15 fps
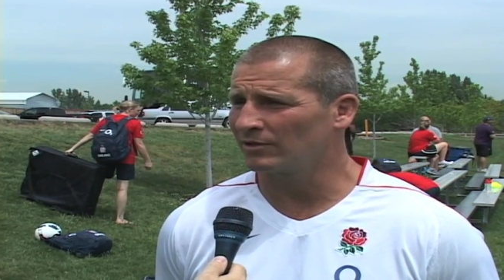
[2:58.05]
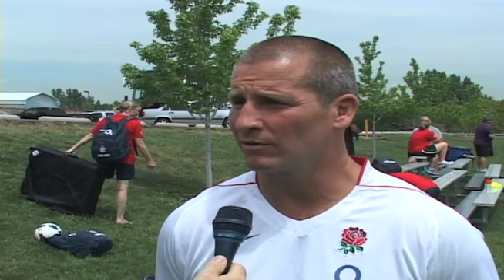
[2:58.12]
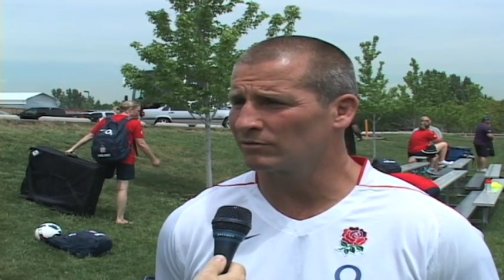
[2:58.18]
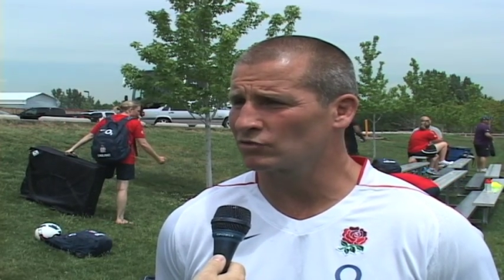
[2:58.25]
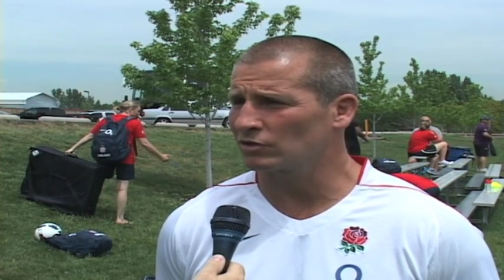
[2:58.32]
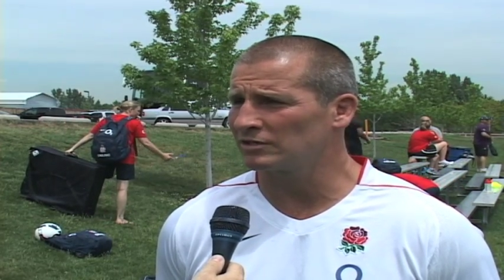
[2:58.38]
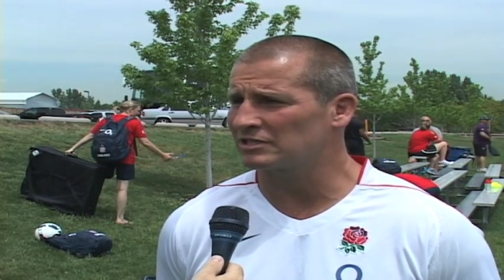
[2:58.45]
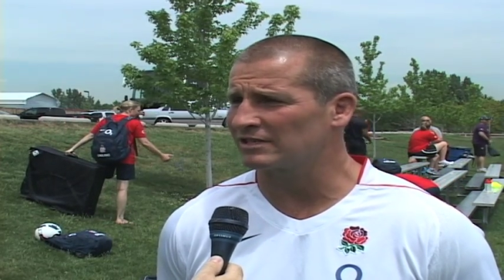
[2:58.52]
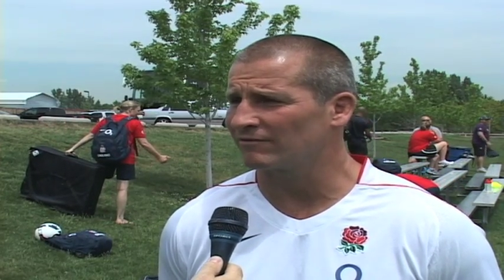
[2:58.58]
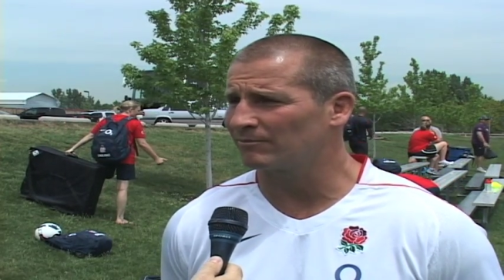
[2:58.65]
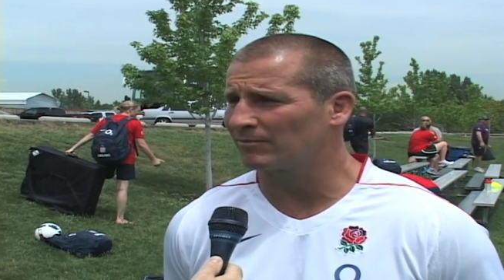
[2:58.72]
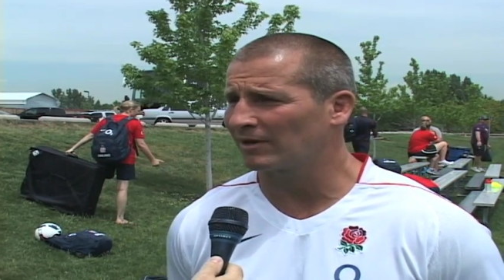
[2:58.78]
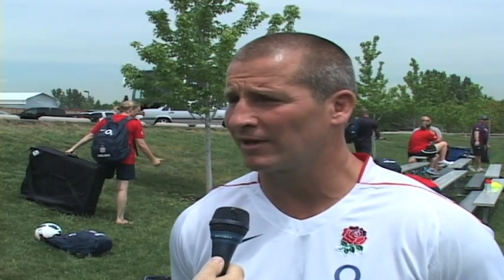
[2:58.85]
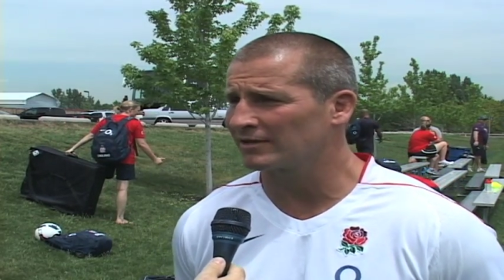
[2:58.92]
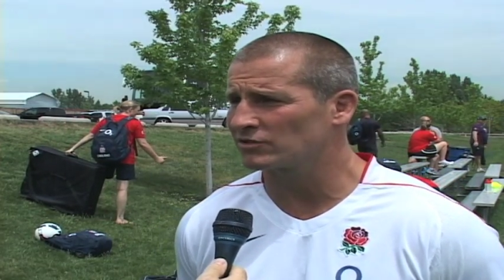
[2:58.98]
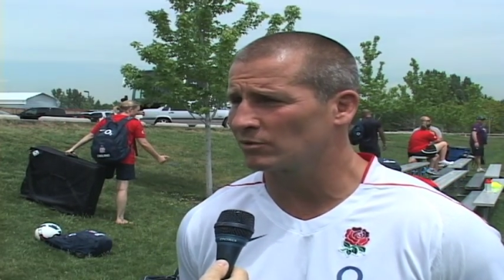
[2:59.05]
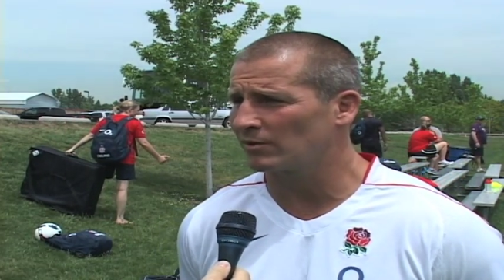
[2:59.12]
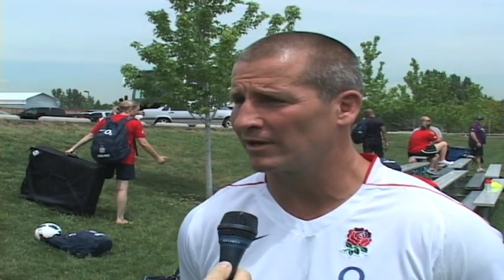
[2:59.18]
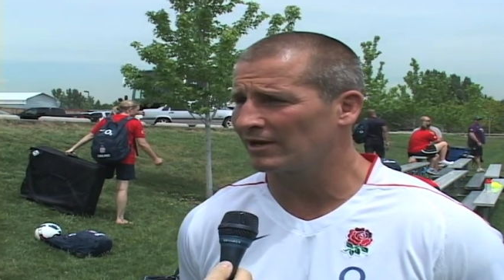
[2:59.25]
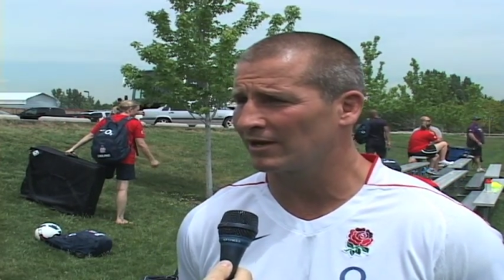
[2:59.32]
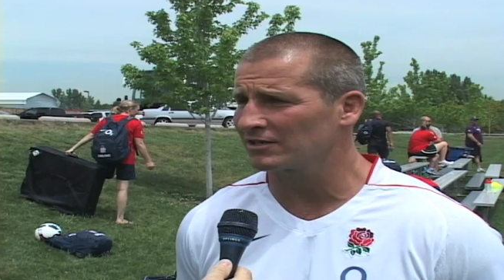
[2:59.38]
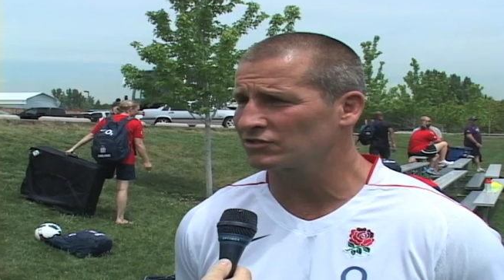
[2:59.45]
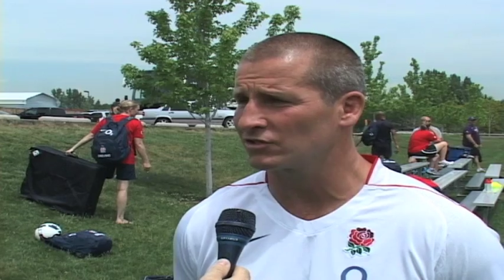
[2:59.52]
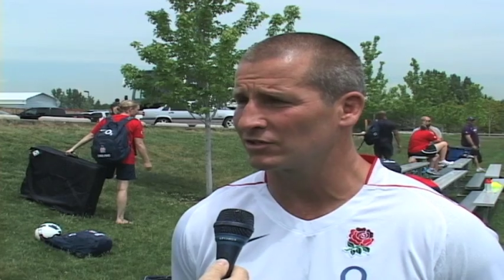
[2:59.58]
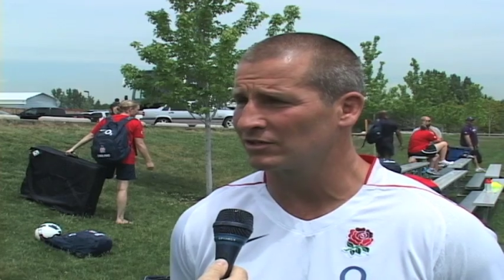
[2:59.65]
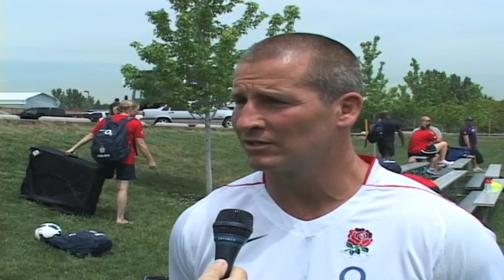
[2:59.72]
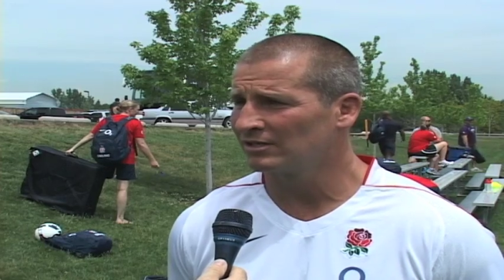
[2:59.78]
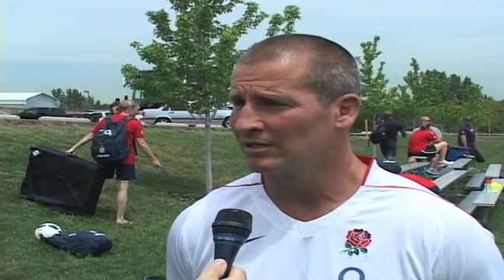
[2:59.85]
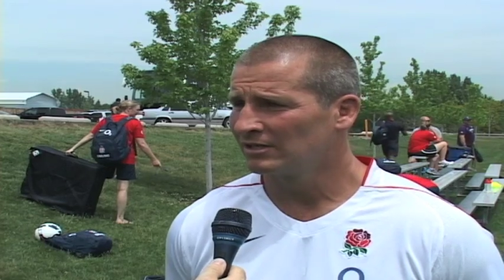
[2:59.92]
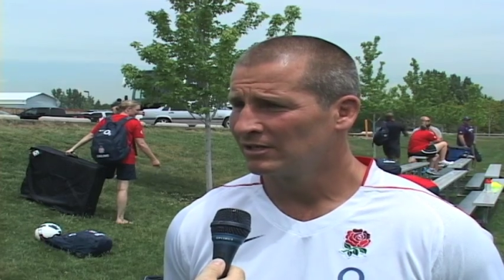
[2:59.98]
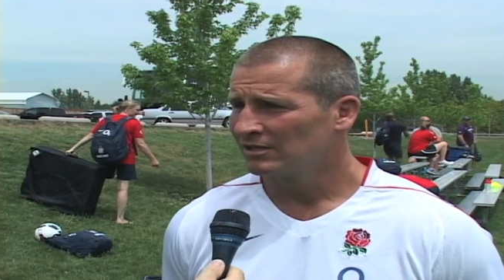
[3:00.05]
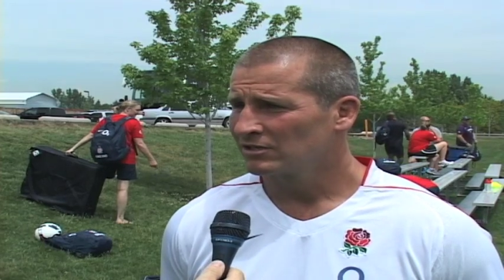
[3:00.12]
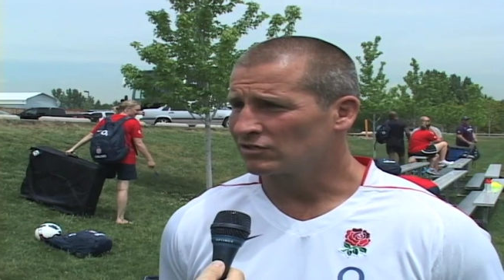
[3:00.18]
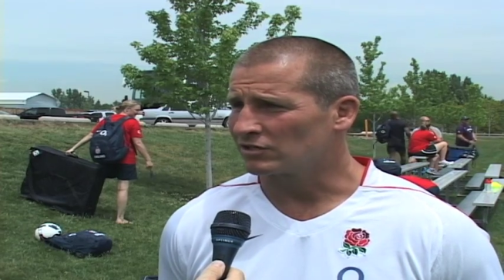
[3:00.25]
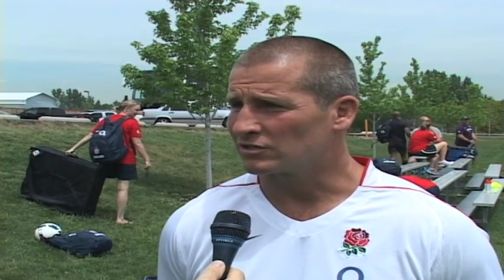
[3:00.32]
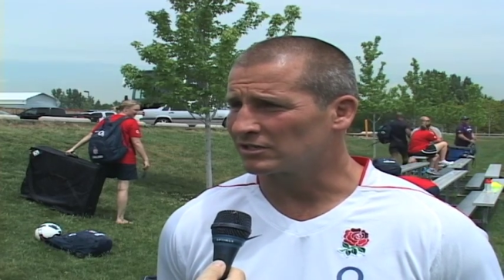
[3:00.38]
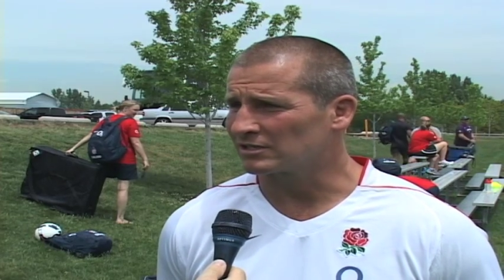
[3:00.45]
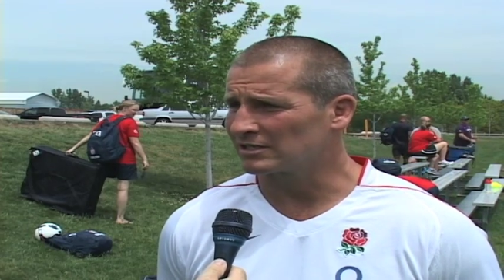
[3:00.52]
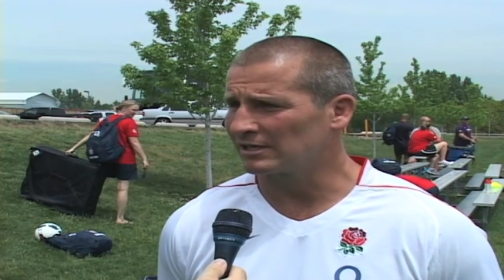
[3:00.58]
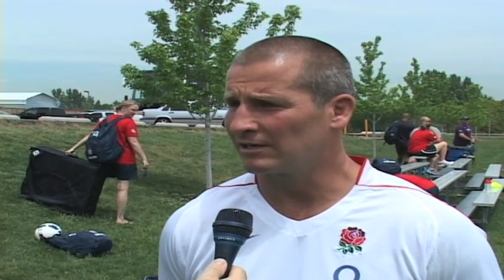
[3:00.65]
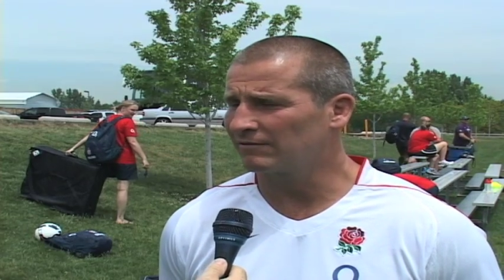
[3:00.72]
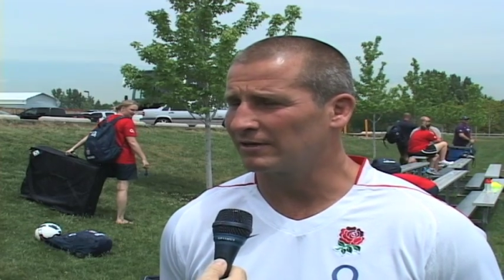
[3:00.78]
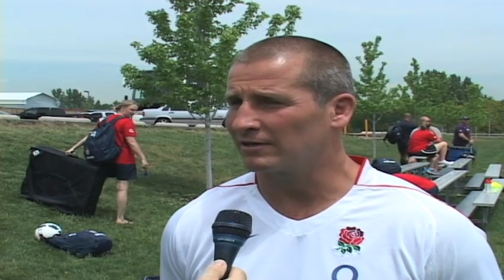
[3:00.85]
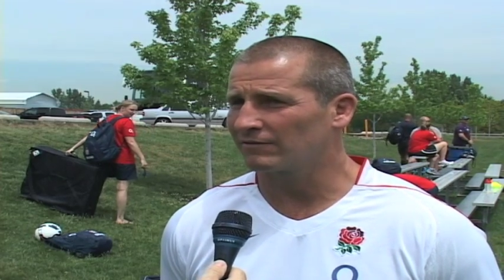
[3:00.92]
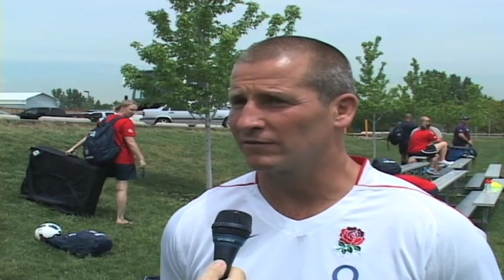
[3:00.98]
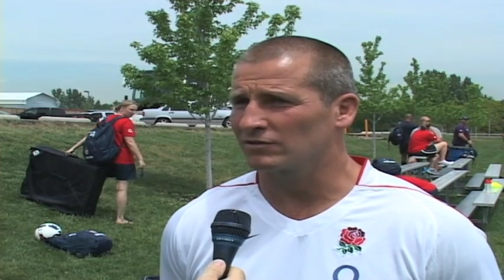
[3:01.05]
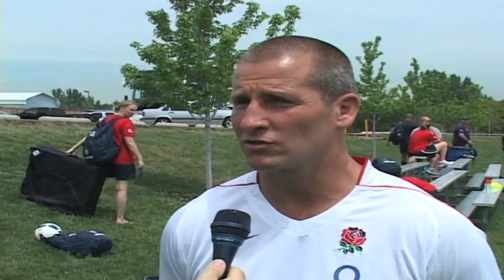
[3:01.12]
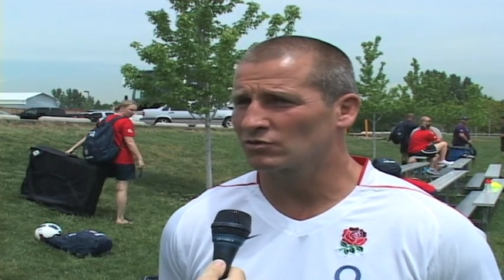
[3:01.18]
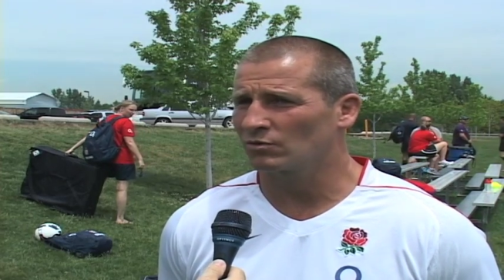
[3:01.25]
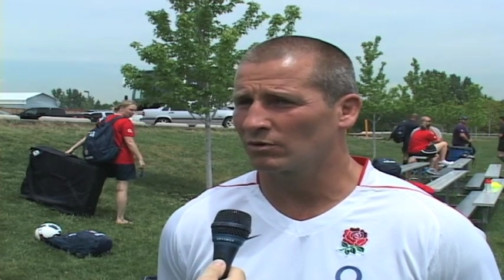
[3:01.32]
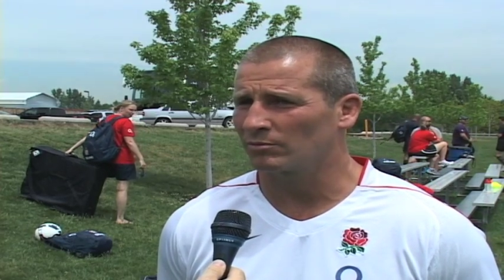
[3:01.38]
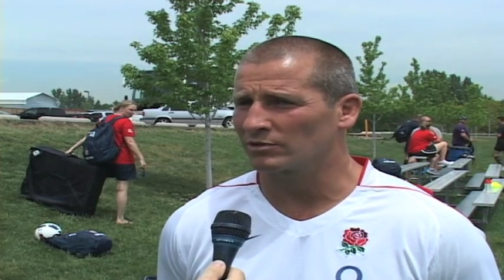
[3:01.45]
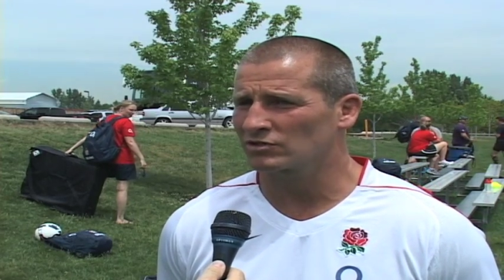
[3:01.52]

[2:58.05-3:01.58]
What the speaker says: There's only 7 players who were here last year, so it's a significantly different squad.